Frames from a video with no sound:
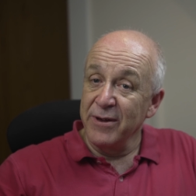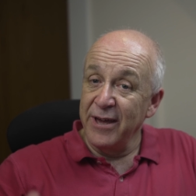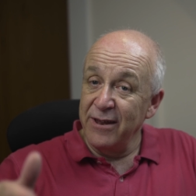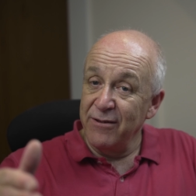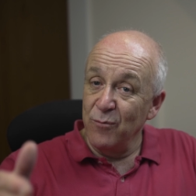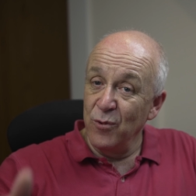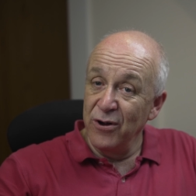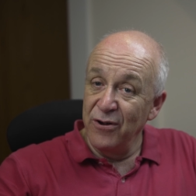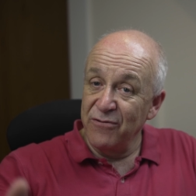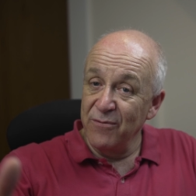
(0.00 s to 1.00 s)
be getting into
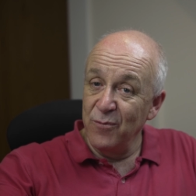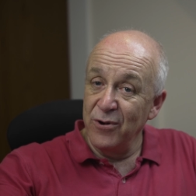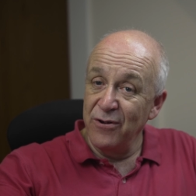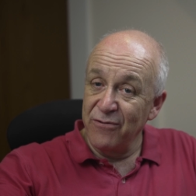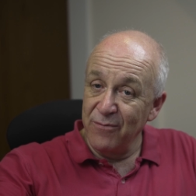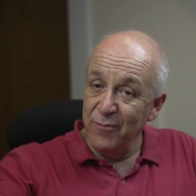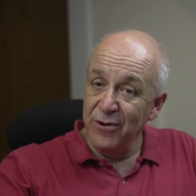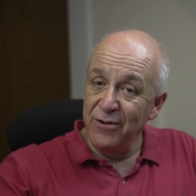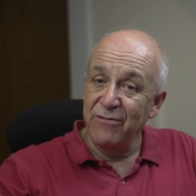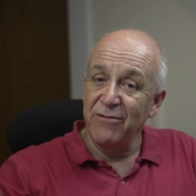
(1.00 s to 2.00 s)
worse and worse and worse